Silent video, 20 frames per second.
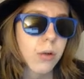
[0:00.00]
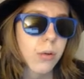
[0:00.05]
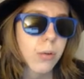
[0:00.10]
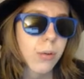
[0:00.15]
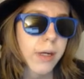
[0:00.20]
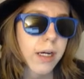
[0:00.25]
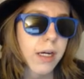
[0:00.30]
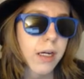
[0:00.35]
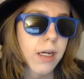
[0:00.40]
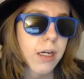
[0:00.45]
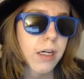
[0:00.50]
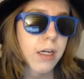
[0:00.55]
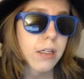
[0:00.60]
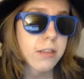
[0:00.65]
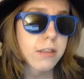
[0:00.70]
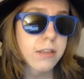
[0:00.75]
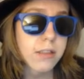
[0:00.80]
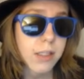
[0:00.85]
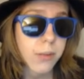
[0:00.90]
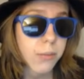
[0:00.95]
where
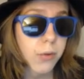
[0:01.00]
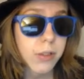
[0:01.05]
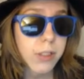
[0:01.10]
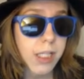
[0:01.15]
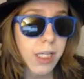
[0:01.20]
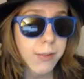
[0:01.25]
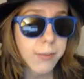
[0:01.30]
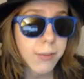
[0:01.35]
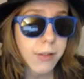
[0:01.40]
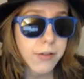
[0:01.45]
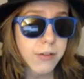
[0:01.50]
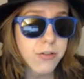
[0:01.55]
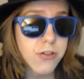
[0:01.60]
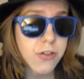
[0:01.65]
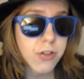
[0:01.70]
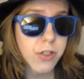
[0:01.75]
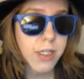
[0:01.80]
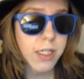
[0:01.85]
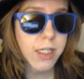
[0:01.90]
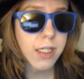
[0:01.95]
someone came on the
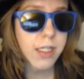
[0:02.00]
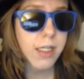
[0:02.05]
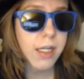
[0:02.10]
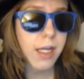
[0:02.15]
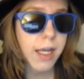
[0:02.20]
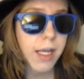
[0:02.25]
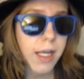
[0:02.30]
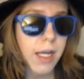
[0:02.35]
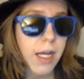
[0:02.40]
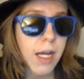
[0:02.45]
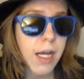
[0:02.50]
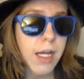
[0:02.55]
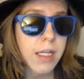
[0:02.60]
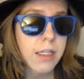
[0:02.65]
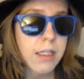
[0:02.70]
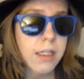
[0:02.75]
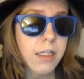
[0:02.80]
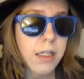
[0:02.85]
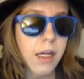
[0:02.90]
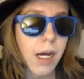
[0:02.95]
train
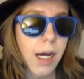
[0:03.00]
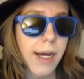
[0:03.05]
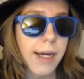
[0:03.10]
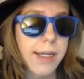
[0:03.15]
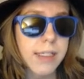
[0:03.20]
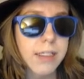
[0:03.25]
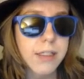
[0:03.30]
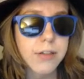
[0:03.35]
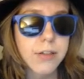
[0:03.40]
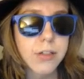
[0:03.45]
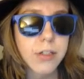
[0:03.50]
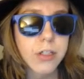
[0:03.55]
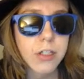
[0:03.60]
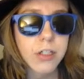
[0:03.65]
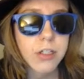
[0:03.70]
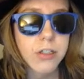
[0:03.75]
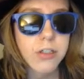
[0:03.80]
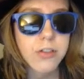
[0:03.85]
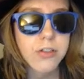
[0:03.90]
and I either